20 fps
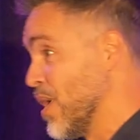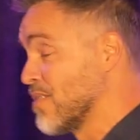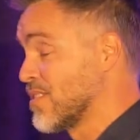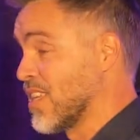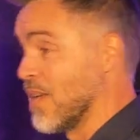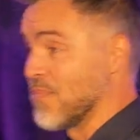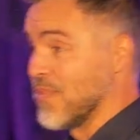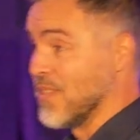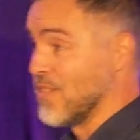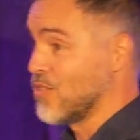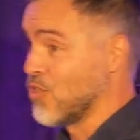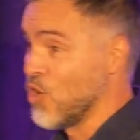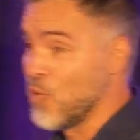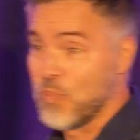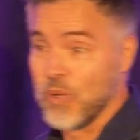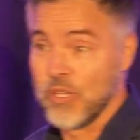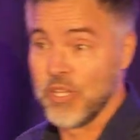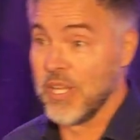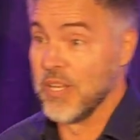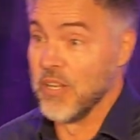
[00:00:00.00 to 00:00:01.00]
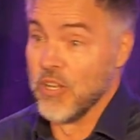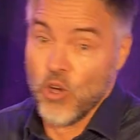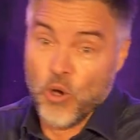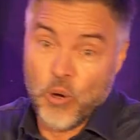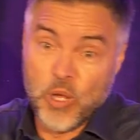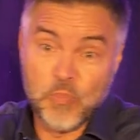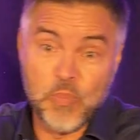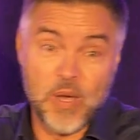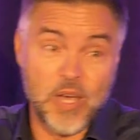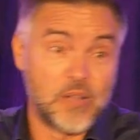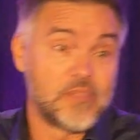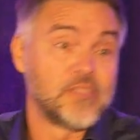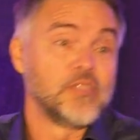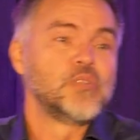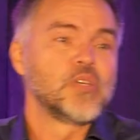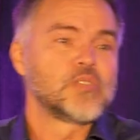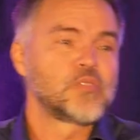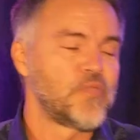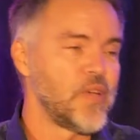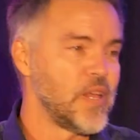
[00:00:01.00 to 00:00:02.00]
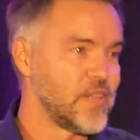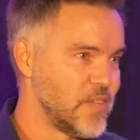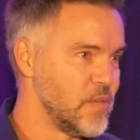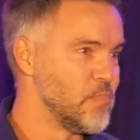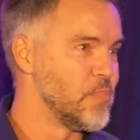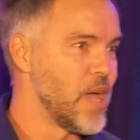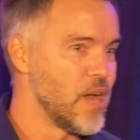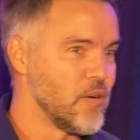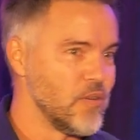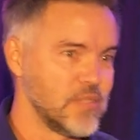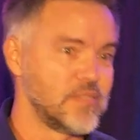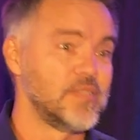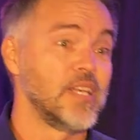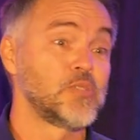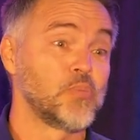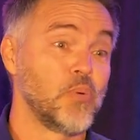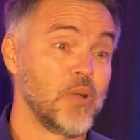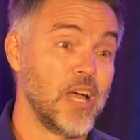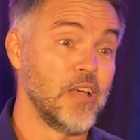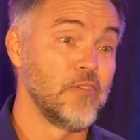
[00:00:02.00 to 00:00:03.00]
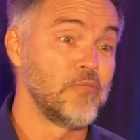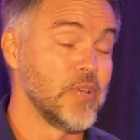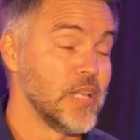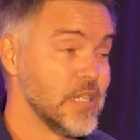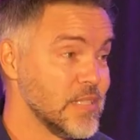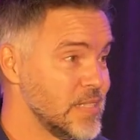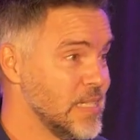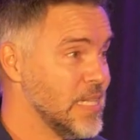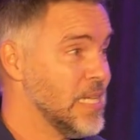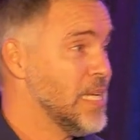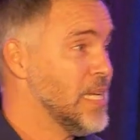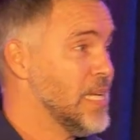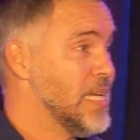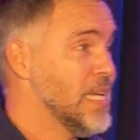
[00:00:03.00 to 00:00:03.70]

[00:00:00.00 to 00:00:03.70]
You've done something stupid, you didn't know about it, you just felt embarrassed. That's what I felt.